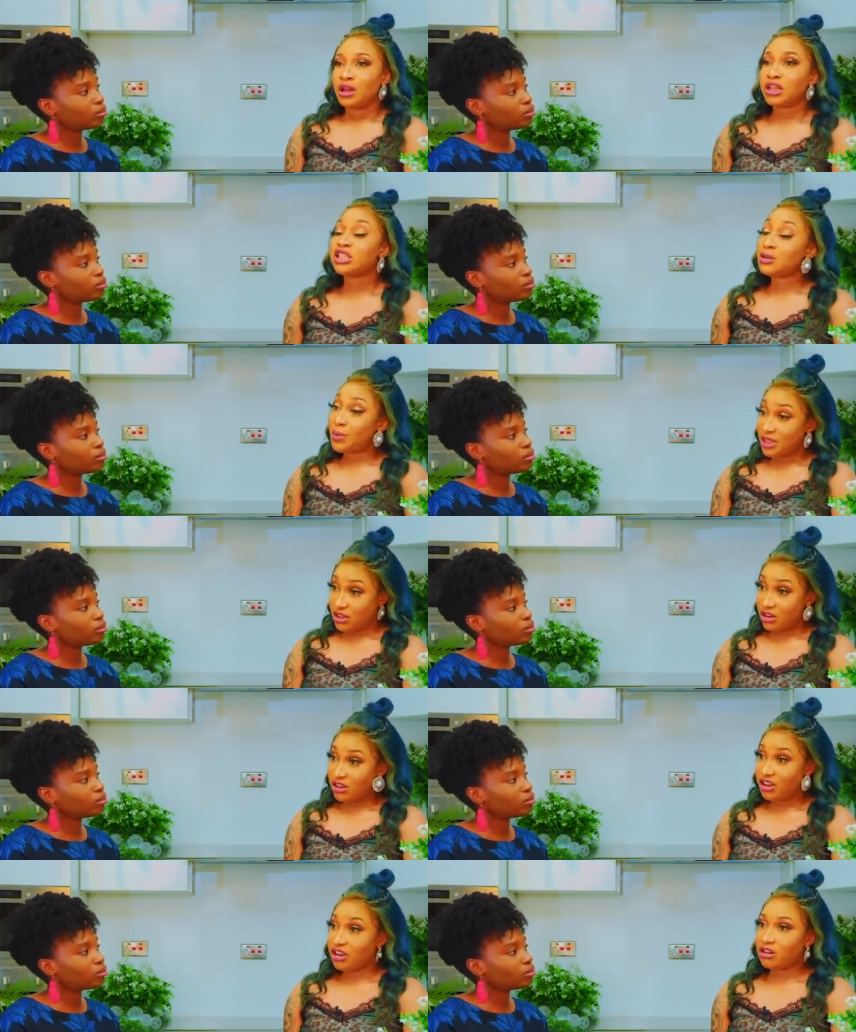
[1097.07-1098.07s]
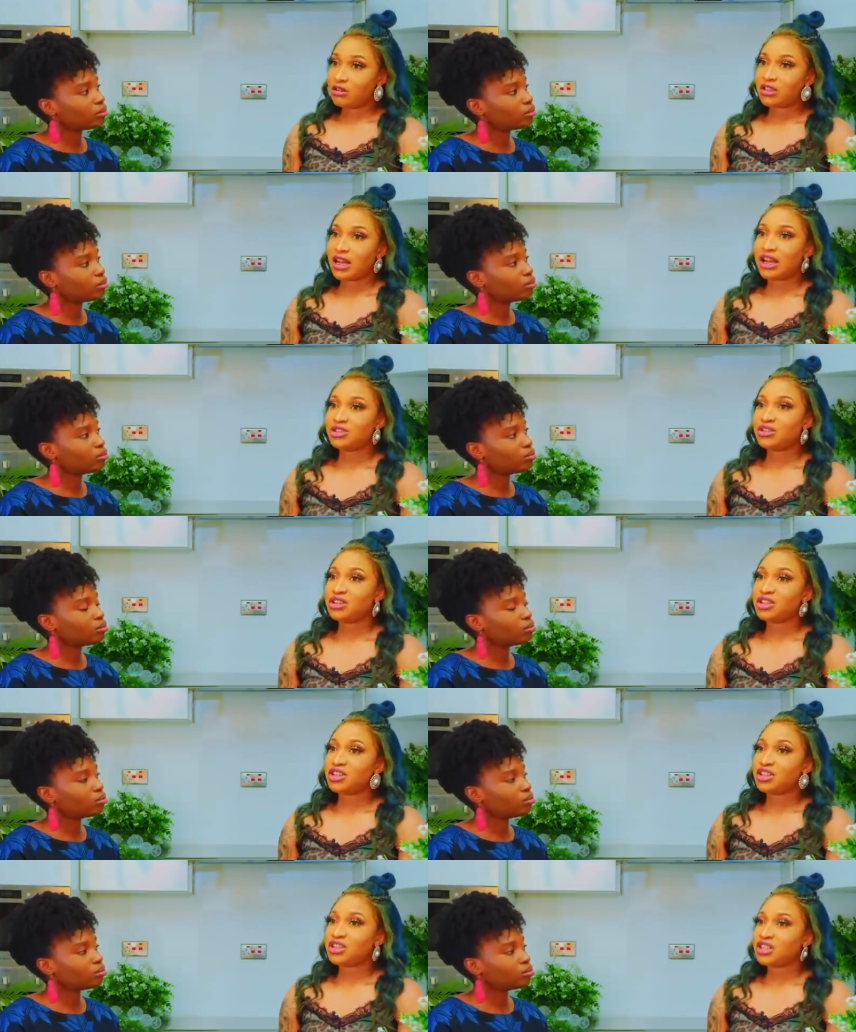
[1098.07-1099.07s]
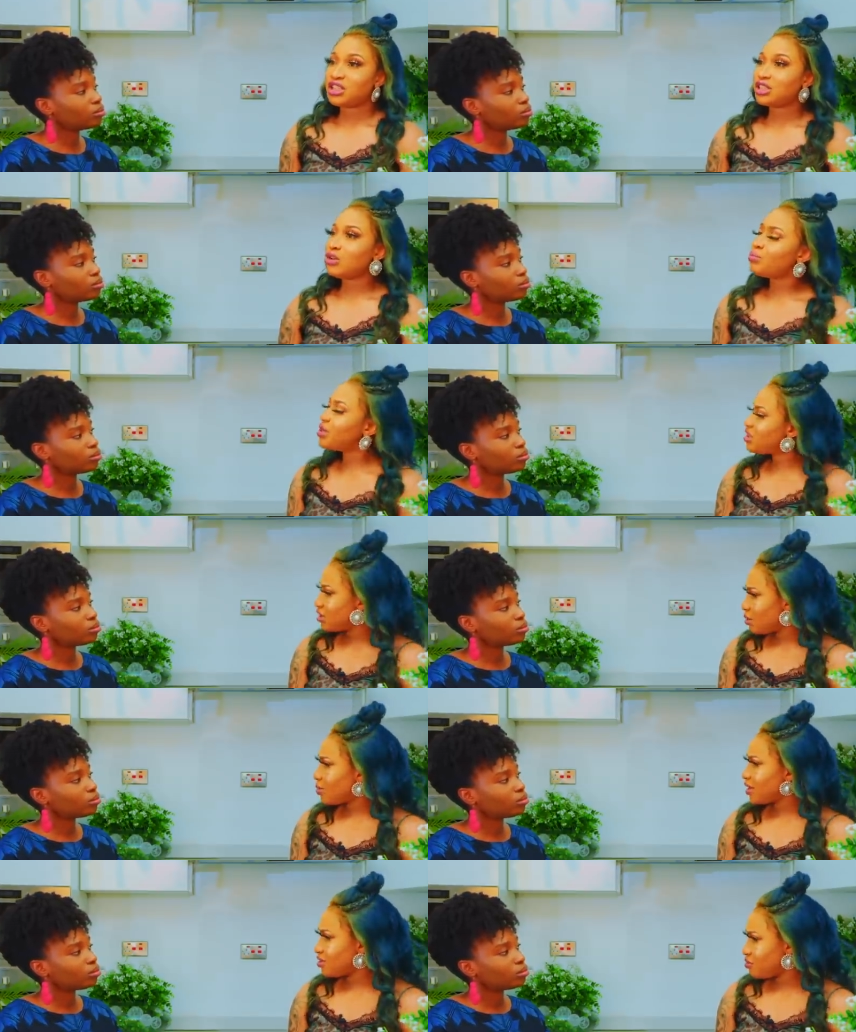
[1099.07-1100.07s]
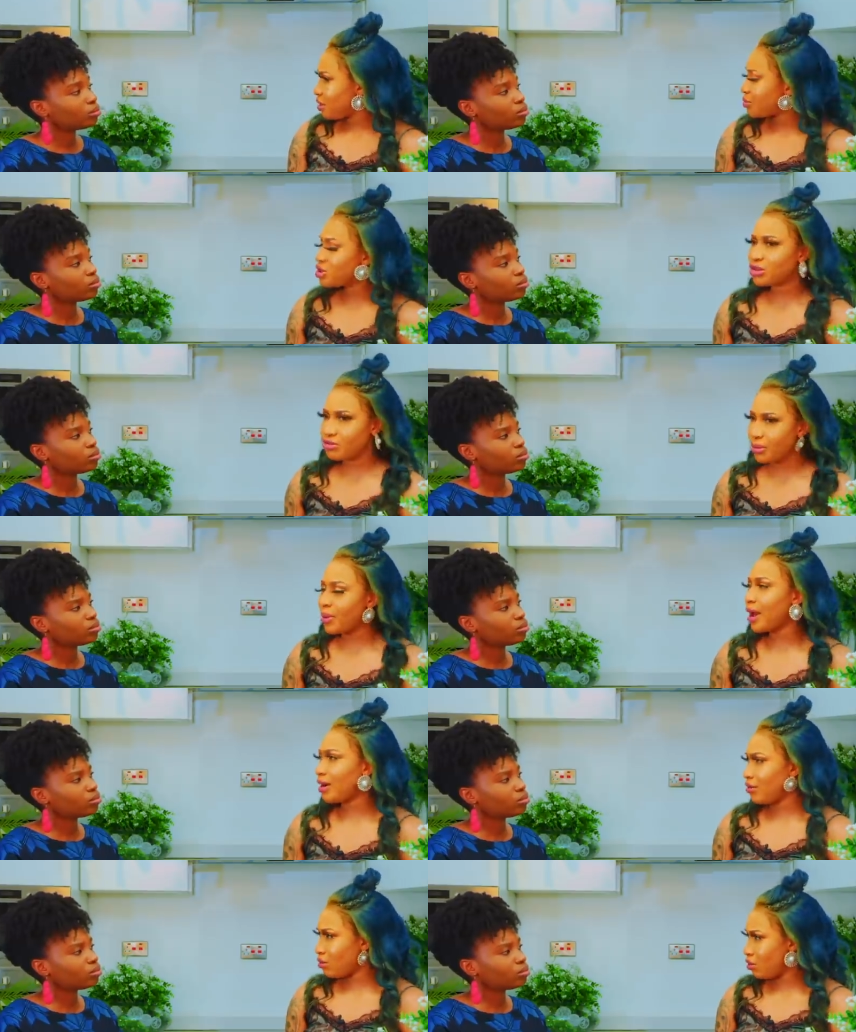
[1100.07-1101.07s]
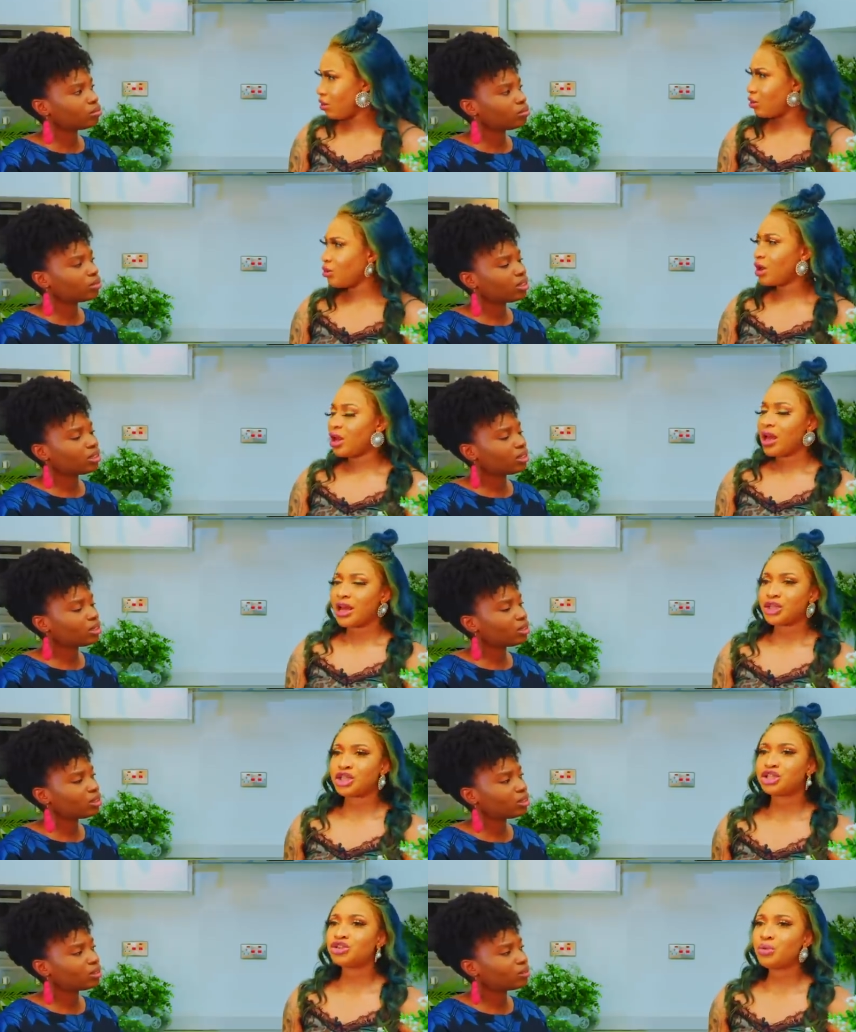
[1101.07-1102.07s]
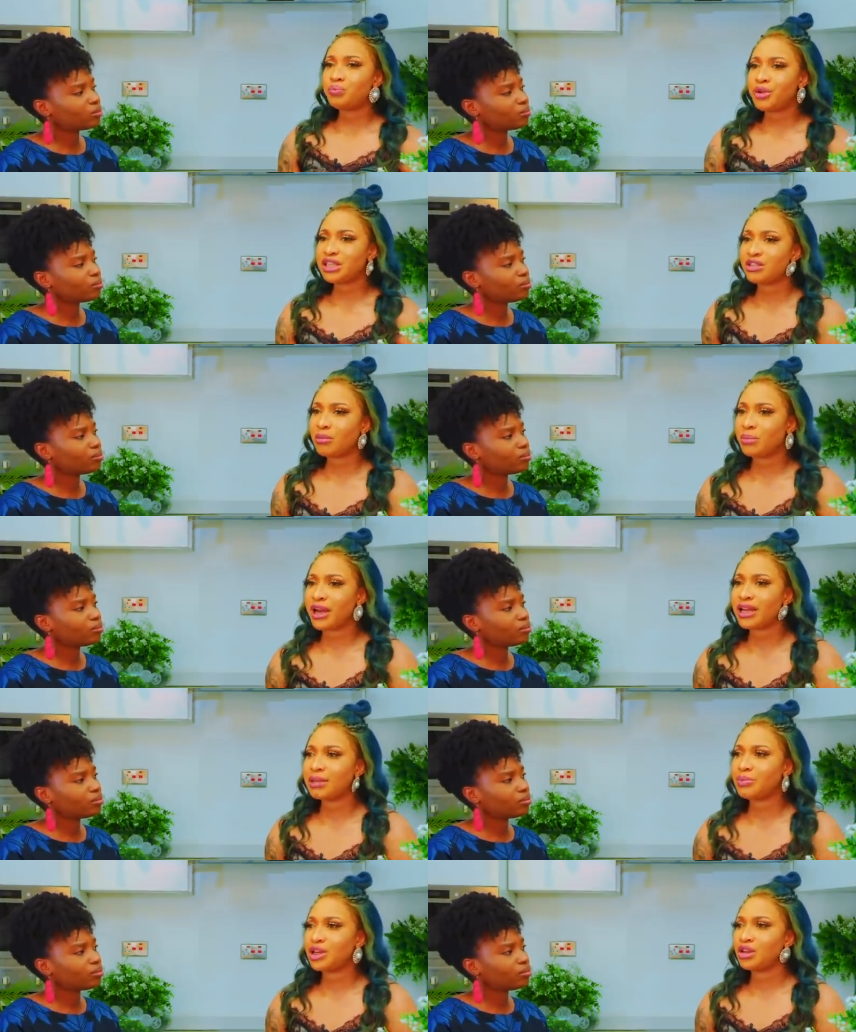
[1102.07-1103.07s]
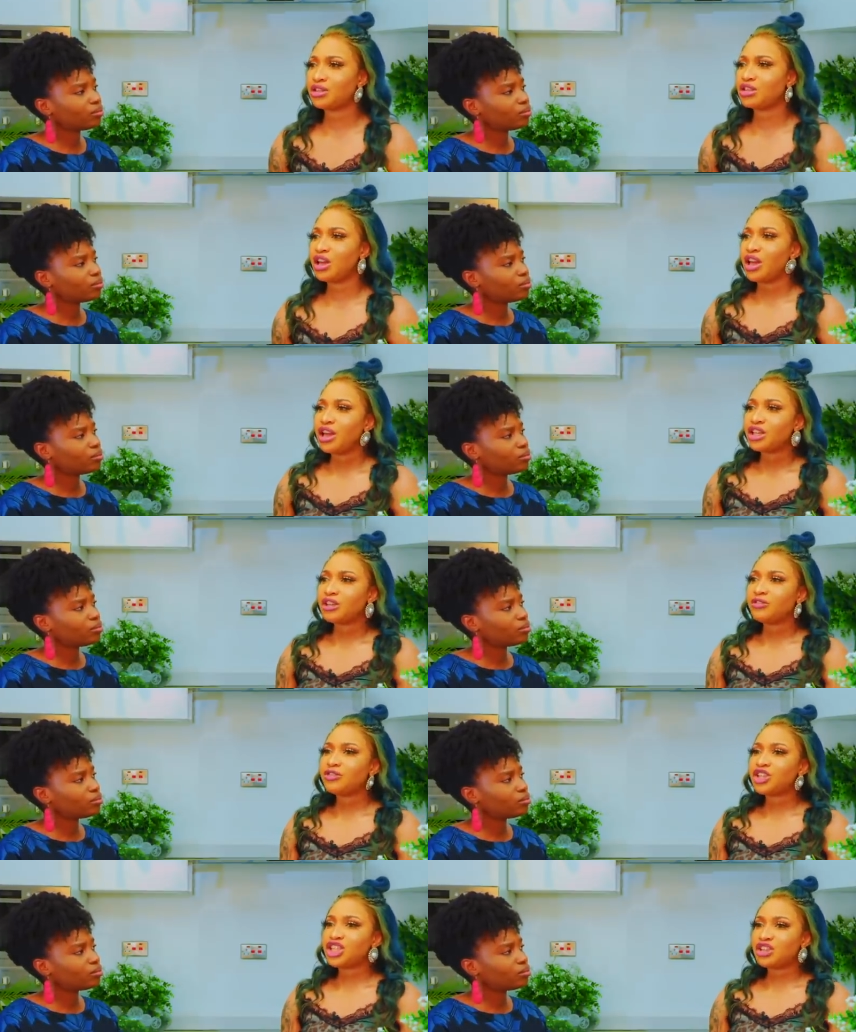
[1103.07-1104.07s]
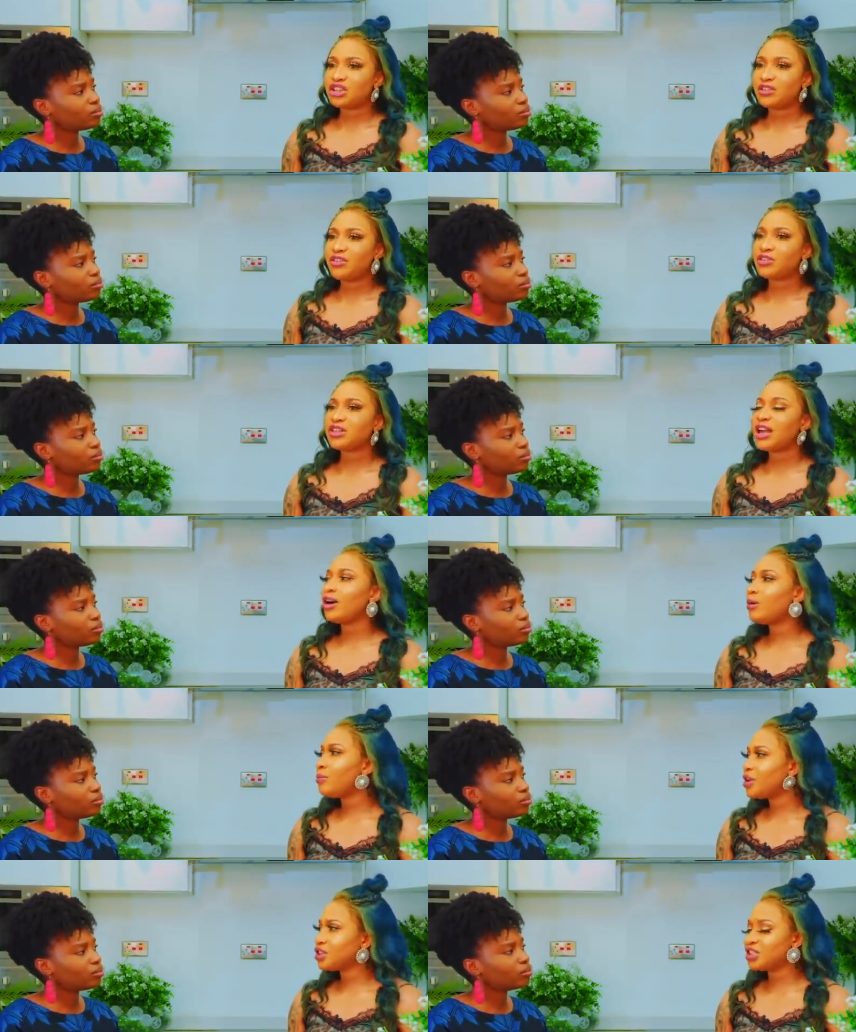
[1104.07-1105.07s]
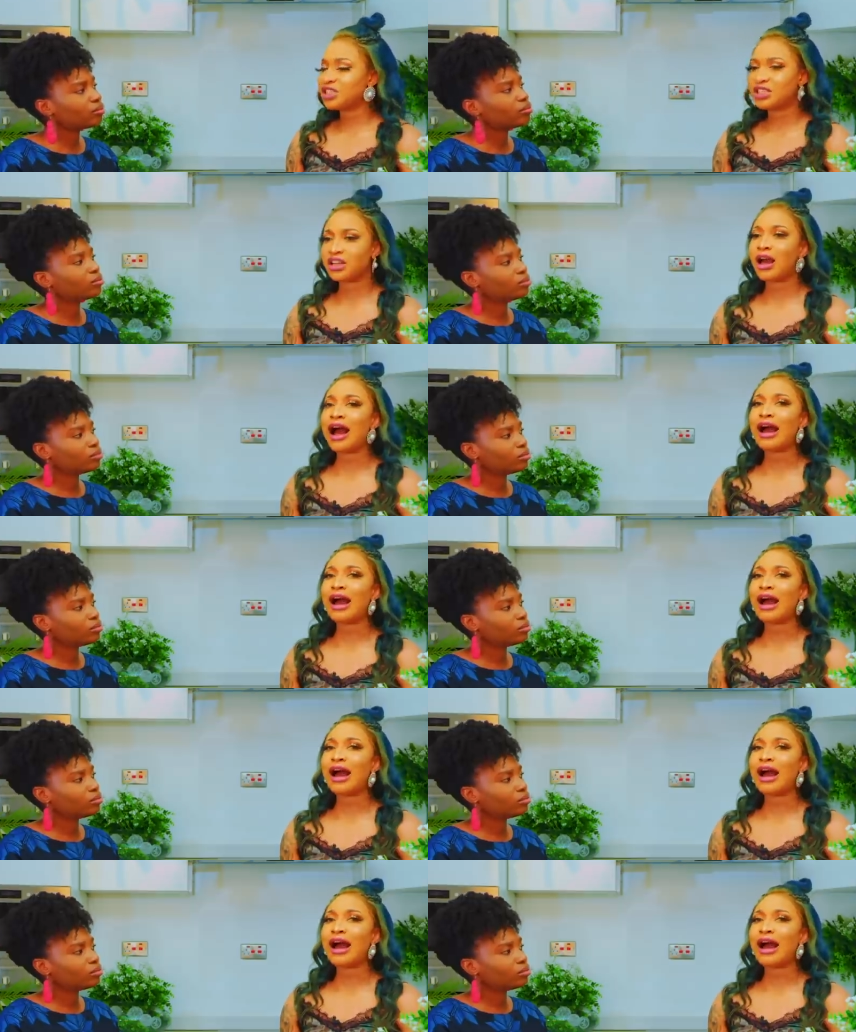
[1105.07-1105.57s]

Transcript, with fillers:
Speaker 1: it's a particular girl that actually she's so beaten up by this rape. She was raped by her uncle, and she's so beaten up by it because she just feels helpless.